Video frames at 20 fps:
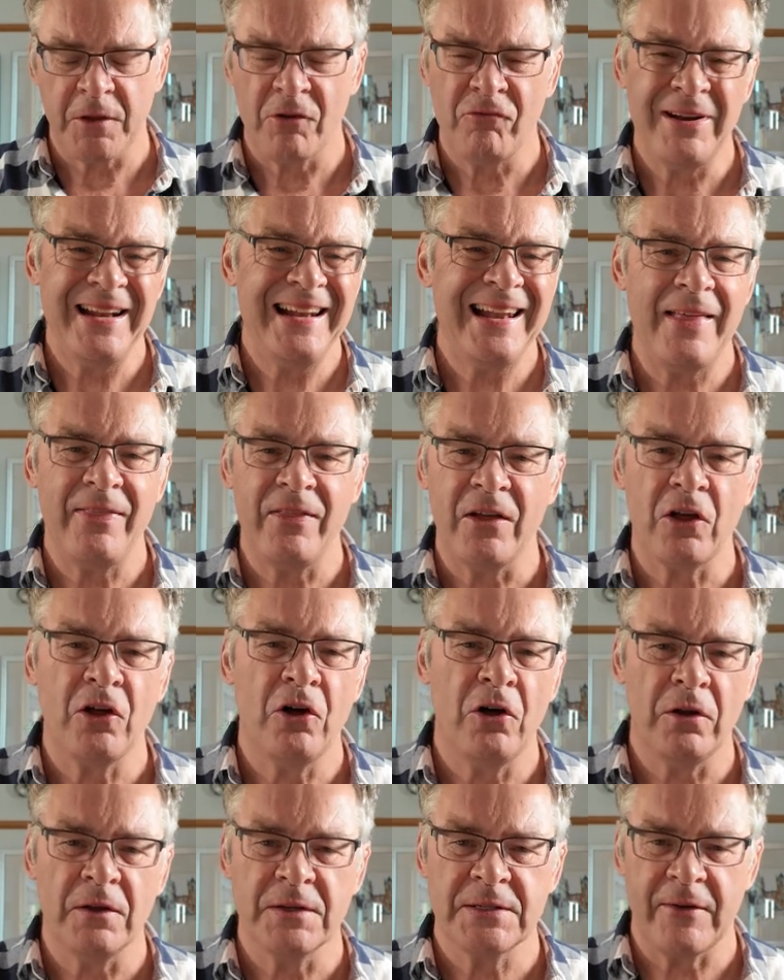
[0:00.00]
really letting the
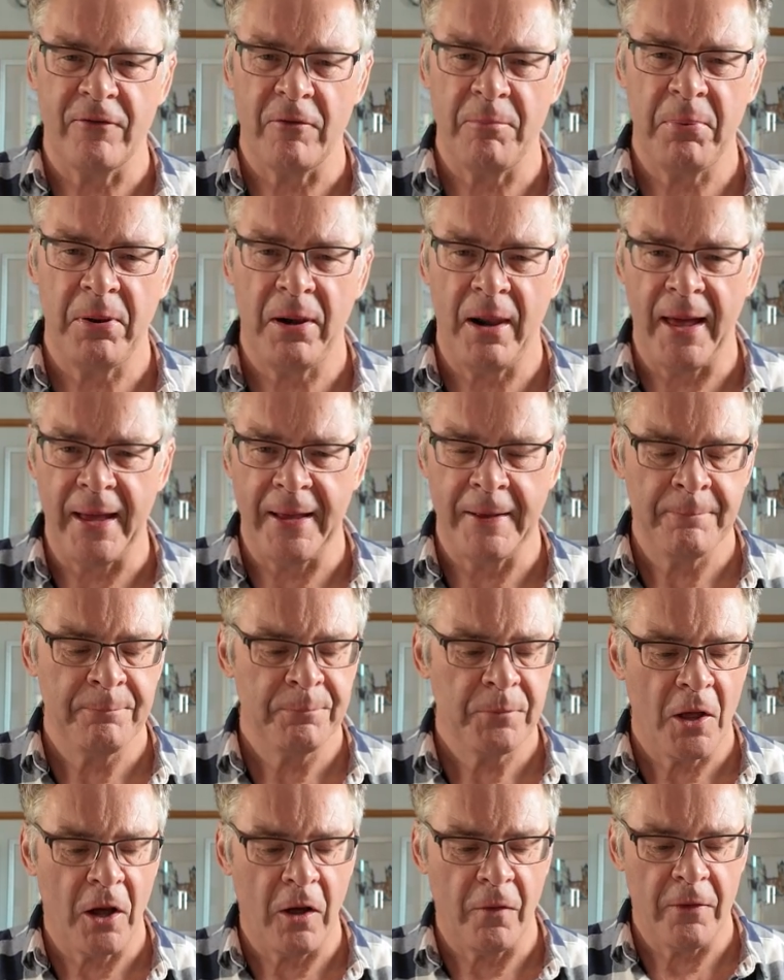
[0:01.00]
colours have a play
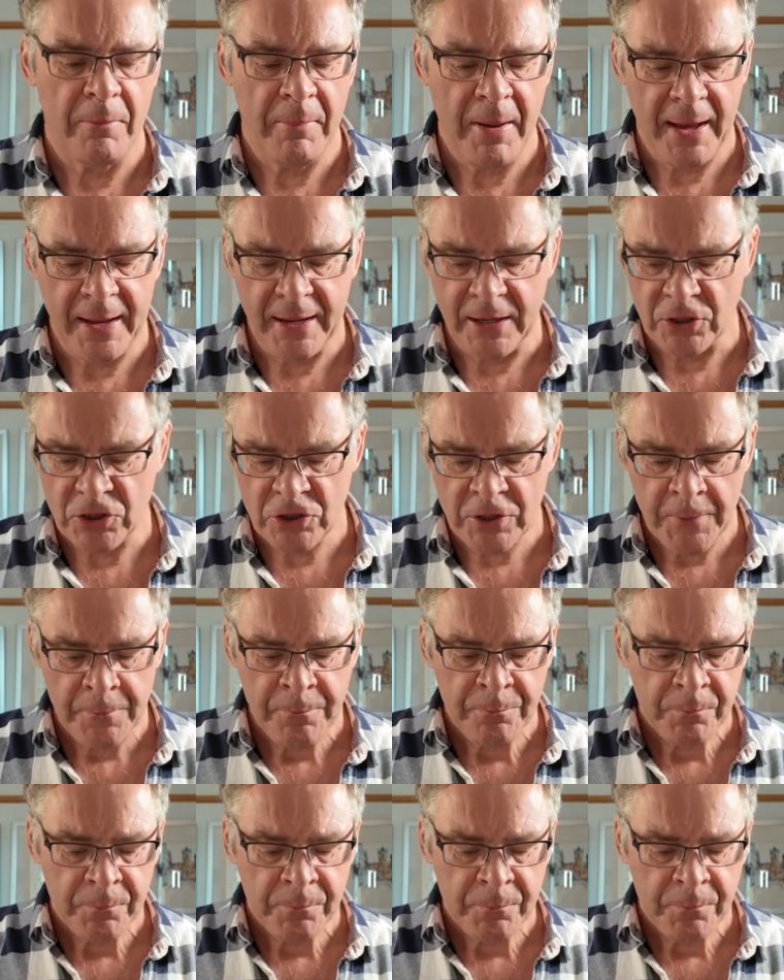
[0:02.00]
on the page.